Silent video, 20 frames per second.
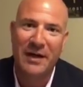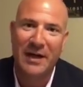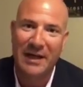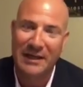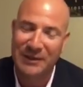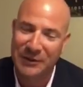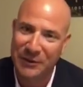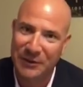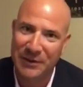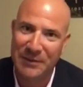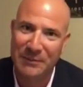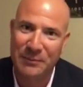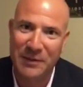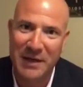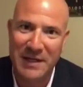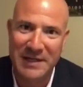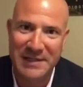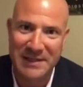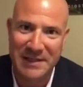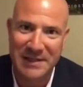at current
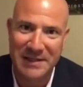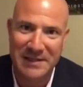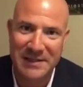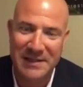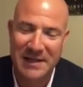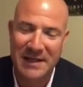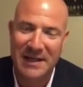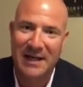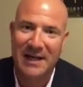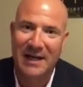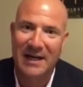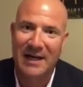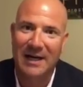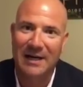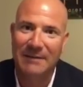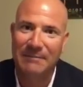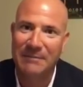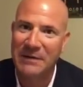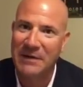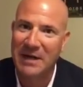prices,
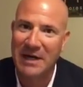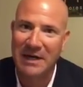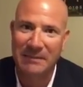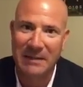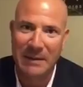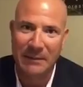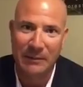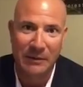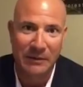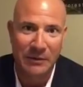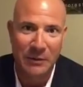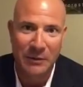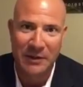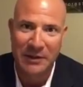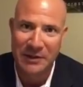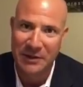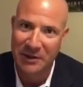you're not going to be able to do it.